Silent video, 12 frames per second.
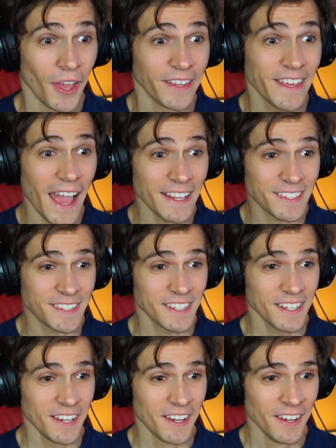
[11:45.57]

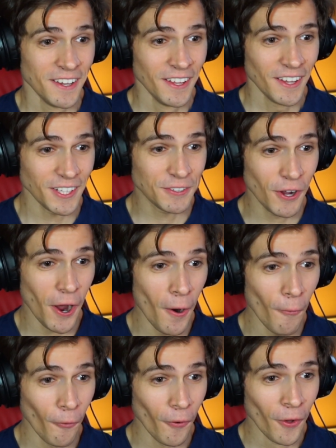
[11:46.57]
Yes! Let's
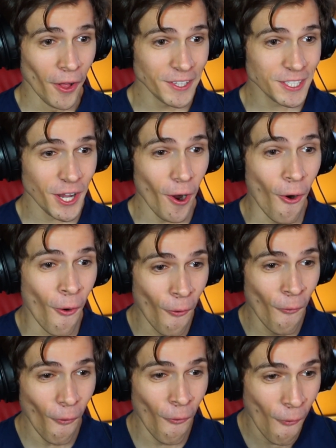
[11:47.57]
go! Let's
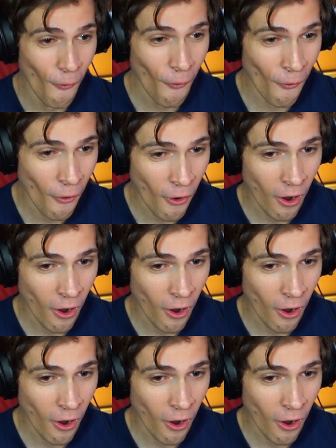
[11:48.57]
go!